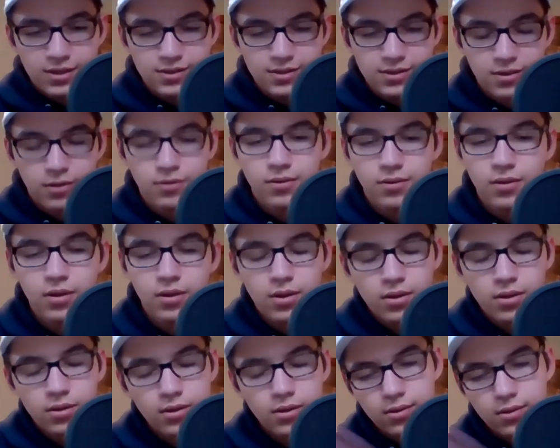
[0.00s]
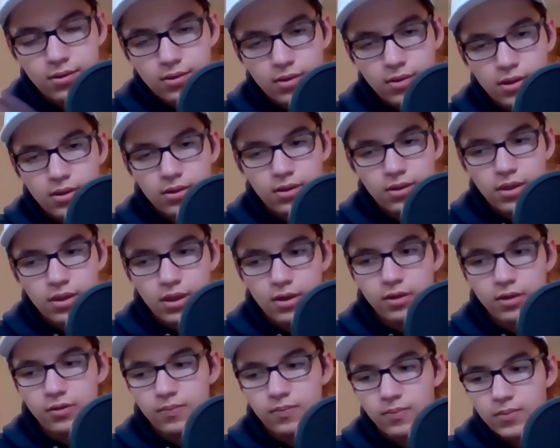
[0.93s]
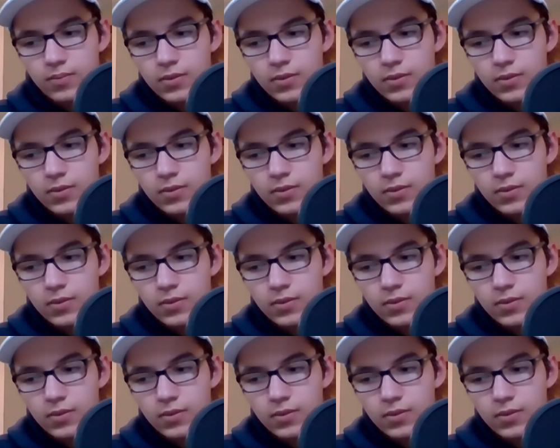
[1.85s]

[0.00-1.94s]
So there you go.